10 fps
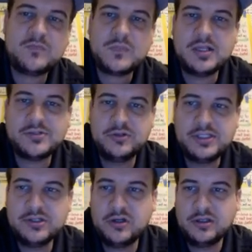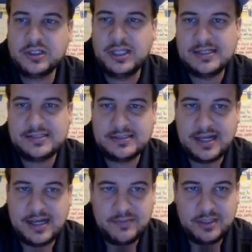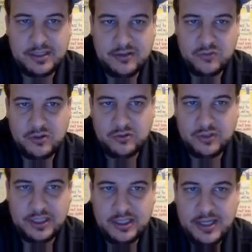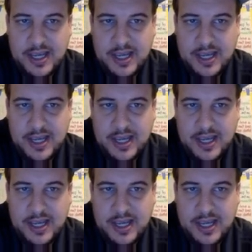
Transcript: So these are all the classes I'm enrolled in,